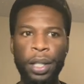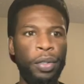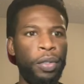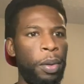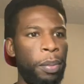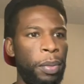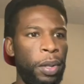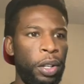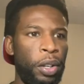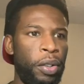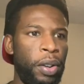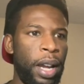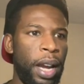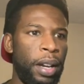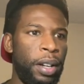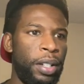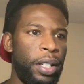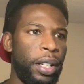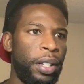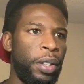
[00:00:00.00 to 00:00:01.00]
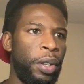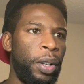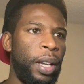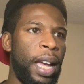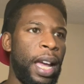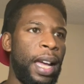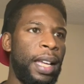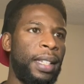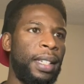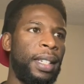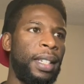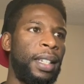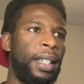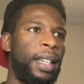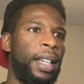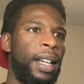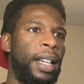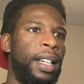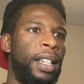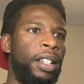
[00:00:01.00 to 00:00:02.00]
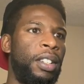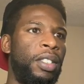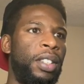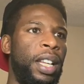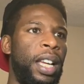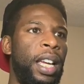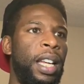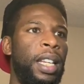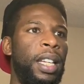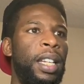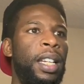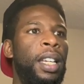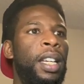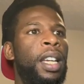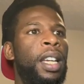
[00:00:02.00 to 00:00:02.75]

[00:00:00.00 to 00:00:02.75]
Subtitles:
from the creator, just so you guys can get an understanding.